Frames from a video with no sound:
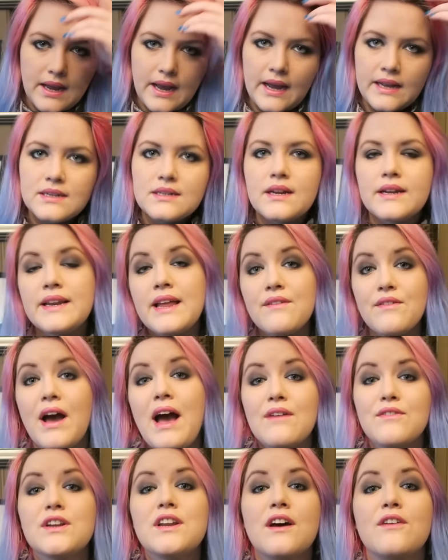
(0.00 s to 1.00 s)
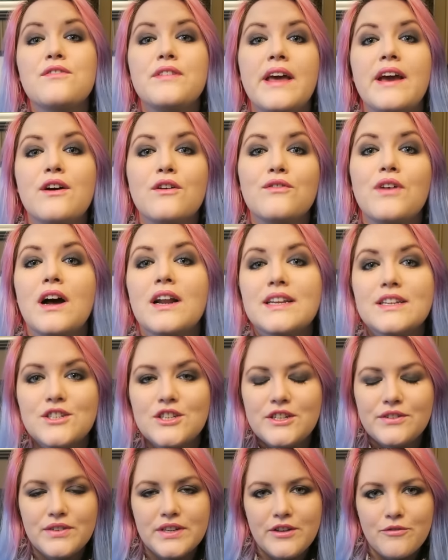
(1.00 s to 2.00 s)
And I never have enough nail
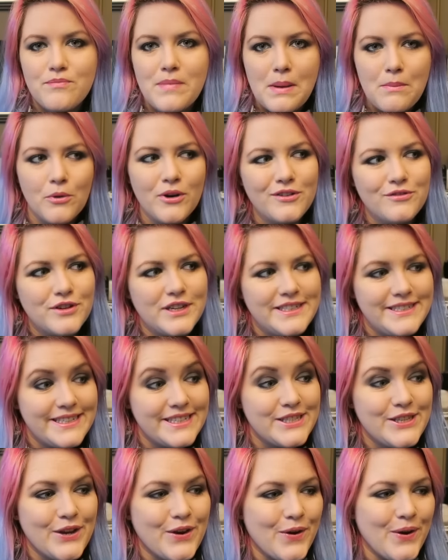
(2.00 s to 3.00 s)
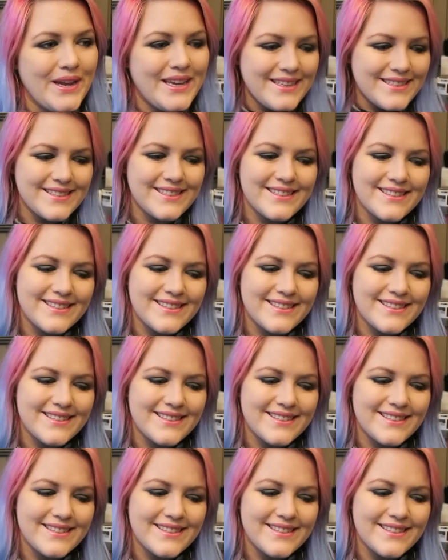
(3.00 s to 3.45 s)
varnish, even if my boyfriend disagrees.